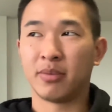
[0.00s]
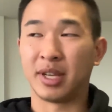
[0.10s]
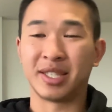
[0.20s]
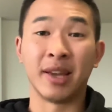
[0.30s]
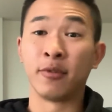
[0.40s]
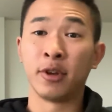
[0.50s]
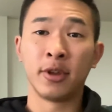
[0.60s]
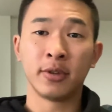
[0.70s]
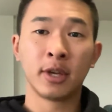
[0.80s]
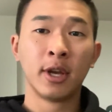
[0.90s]
like several of
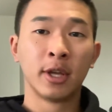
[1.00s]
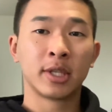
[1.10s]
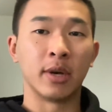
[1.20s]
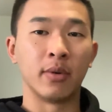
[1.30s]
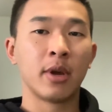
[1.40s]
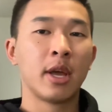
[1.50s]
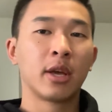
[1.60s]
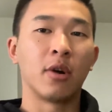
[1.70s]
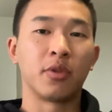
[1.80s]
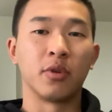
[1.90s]
those. So
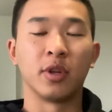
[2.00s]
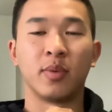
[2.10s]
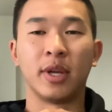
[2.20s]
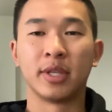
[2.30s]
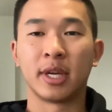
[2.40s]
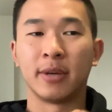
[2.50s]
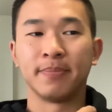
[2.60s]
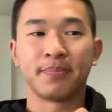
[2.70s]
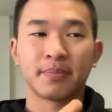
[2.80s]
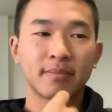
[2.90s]
go through those ones.
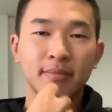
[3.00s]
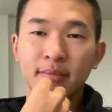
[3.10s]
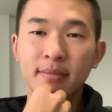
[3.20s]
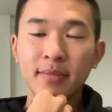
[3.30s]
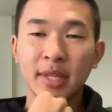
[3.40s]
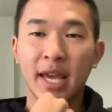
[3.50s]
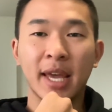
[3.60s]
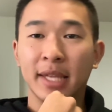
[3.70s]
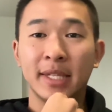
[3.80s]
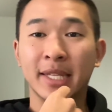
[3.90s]
Yeah,
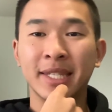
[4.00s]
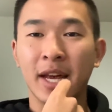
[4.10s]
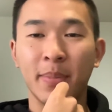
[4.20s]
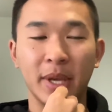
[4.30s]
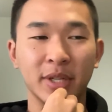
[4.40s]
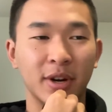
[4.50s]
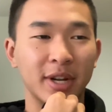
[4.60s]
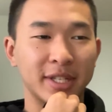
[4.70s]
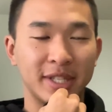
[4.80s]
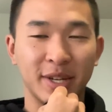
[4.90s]
hence it's not a base
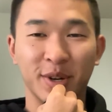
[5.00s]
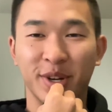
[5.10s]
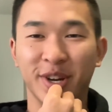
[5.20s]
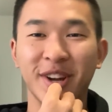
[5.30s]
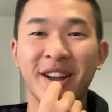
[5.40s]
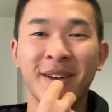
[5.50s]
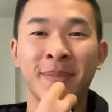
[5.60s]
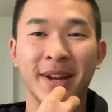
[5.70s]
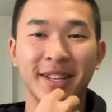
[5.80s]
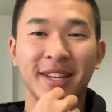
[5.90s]
card, as I said earlier,
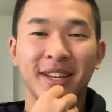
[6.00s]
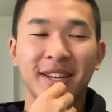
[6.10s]
but